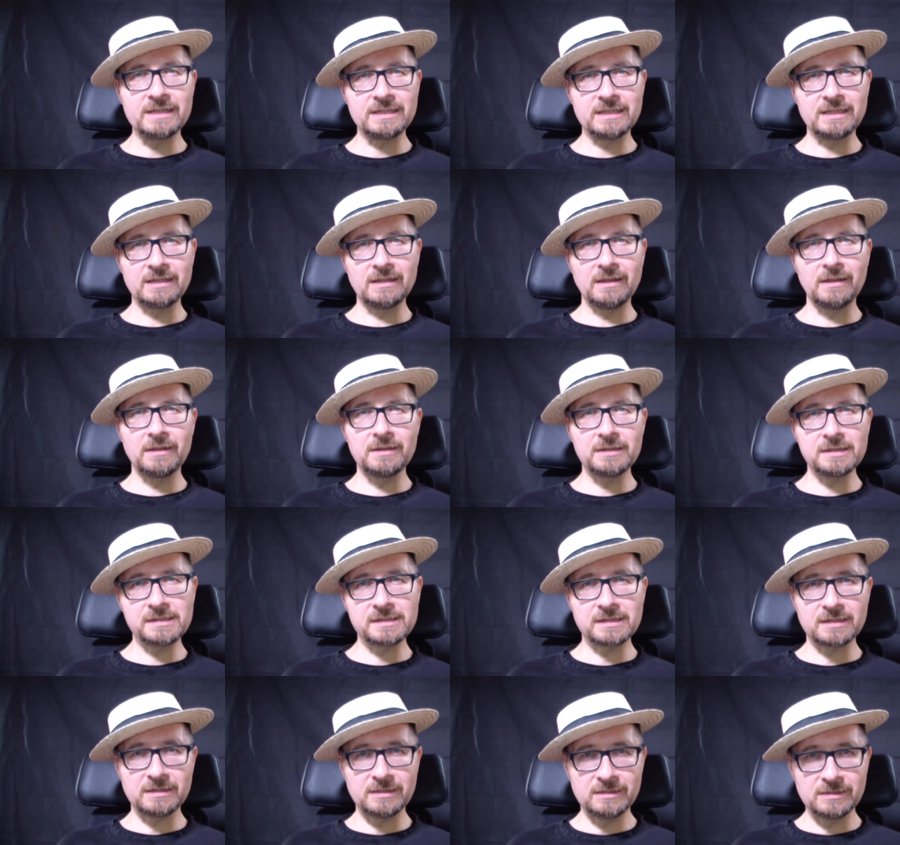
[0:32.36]
in
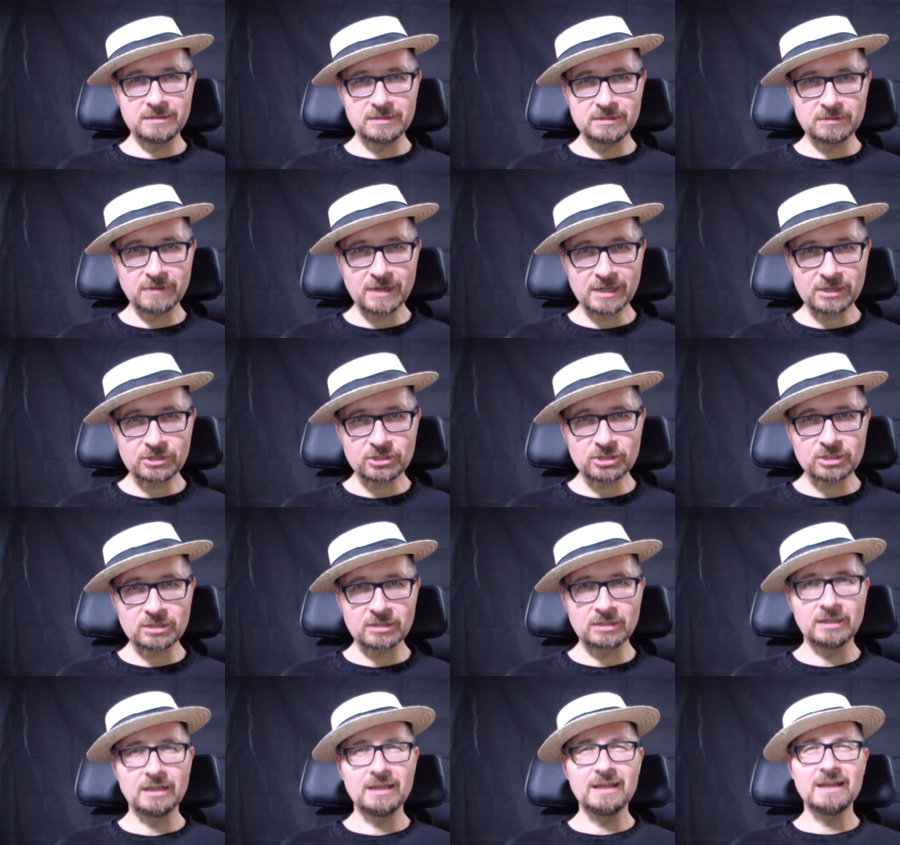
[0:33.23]
this
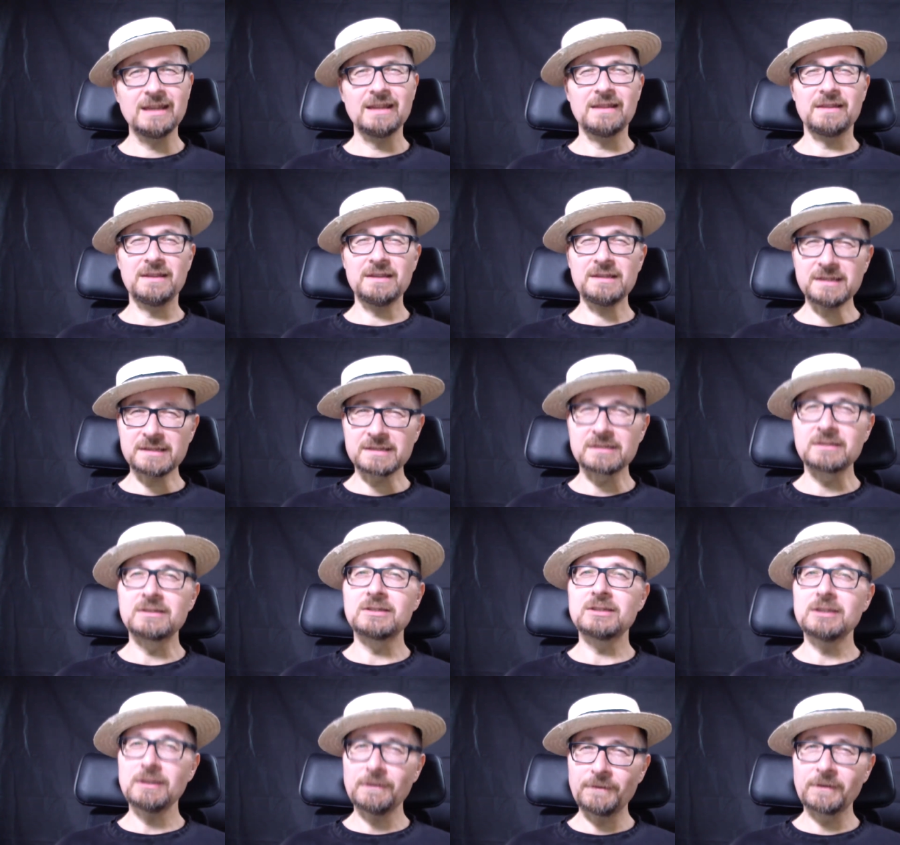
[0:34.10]
direction. This is a
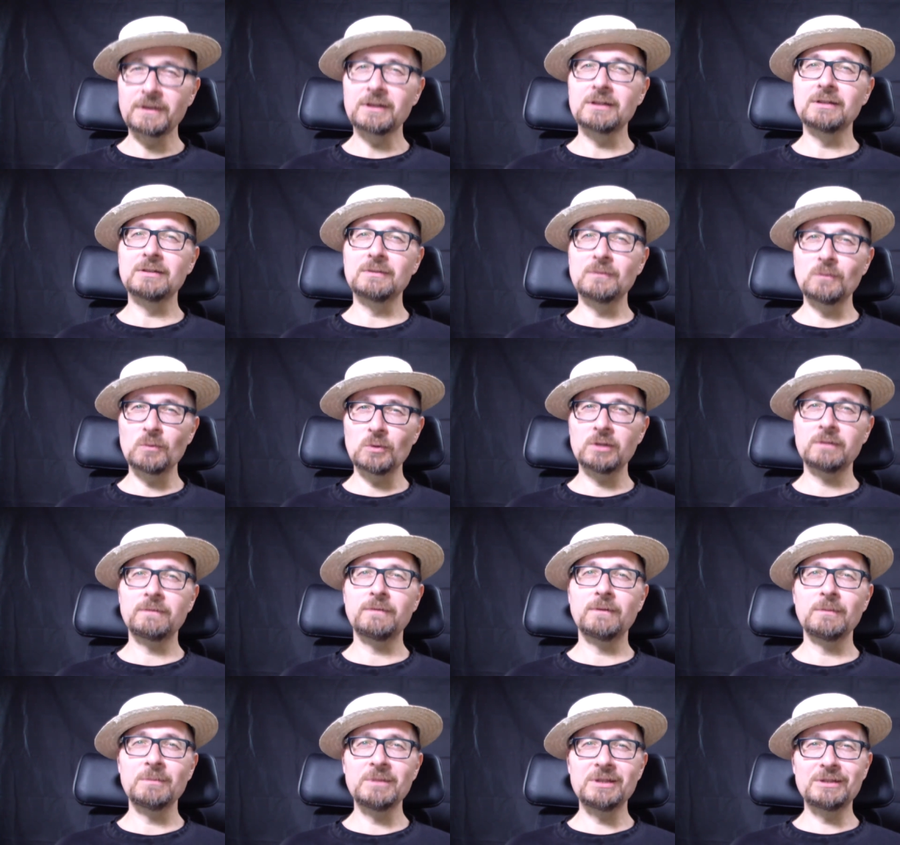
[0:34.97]
difficult word
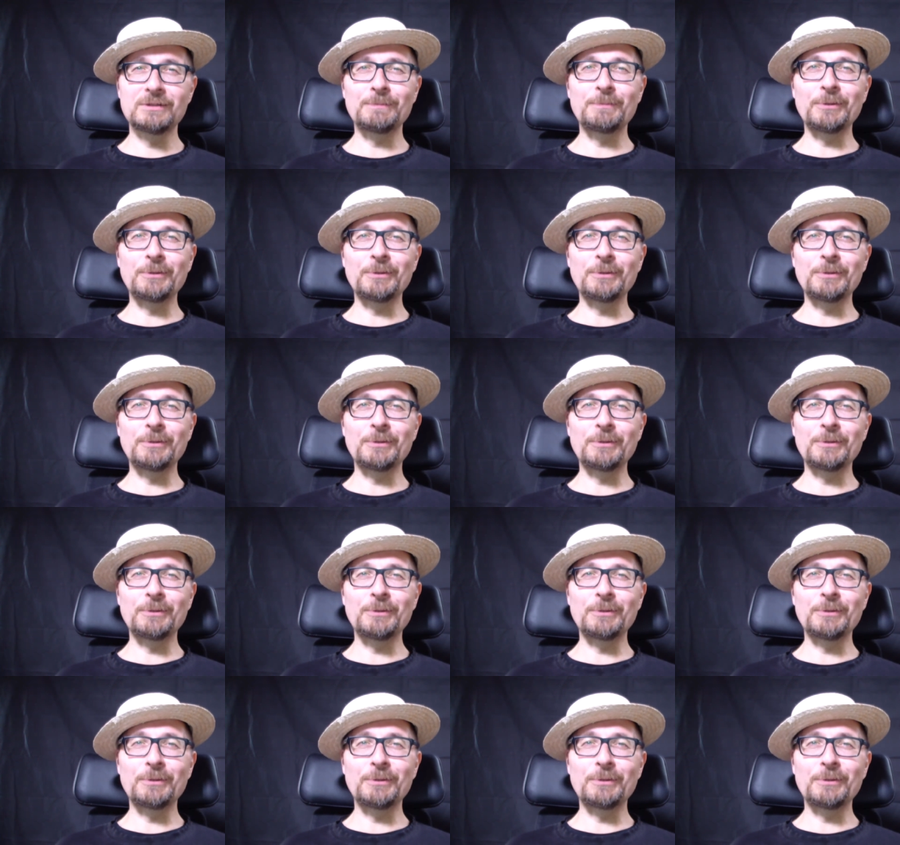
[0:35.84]
for me to